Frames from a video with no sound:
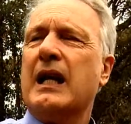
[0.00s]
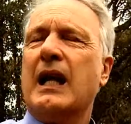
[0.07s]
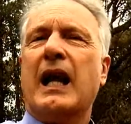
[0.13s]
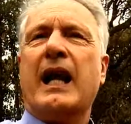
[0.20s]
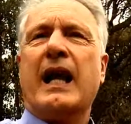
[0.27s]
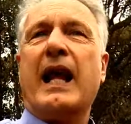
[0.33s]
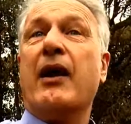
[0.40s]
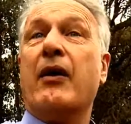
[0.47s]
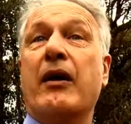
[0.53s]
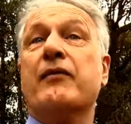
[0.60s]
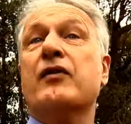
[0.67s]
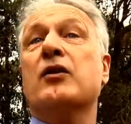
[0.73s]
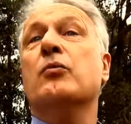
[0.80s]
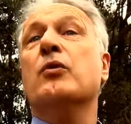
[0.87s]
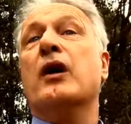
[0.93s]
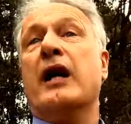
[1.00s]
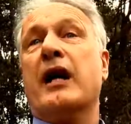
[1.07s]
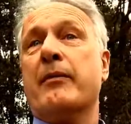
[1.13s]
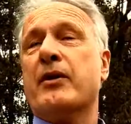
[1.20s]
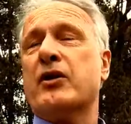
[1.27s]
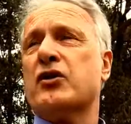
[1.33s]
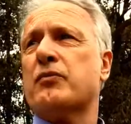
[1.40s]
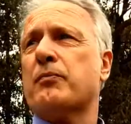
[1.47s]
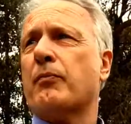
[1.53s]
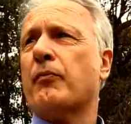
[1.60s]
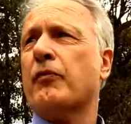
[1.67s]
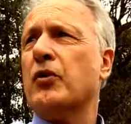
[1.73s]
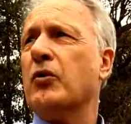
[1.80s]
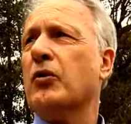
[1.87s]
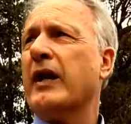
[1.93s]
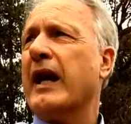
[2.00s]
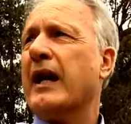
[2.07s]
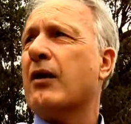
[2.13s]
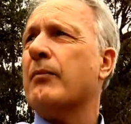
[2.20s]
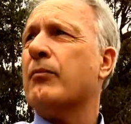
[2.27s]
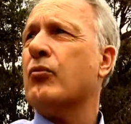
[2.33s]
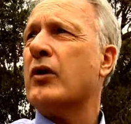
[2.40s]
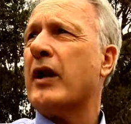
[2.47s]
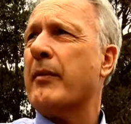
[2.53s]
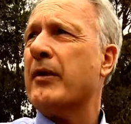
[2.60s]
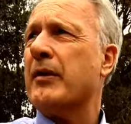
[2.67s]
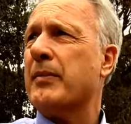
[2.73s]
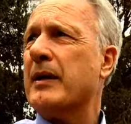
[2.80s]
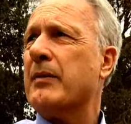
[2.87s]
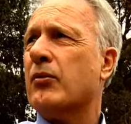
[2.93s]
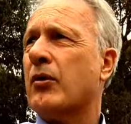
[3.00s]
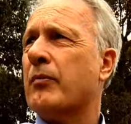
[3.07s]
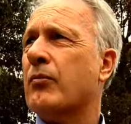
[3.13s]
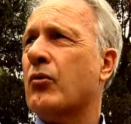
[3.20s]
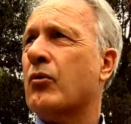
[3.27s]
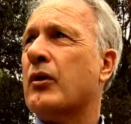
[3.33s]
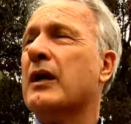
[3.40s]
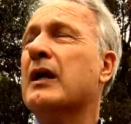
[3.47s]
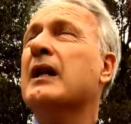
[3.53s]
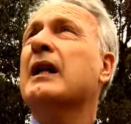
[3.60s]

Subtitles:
and how heavy you were, how much fuel you had on board, how many people on board,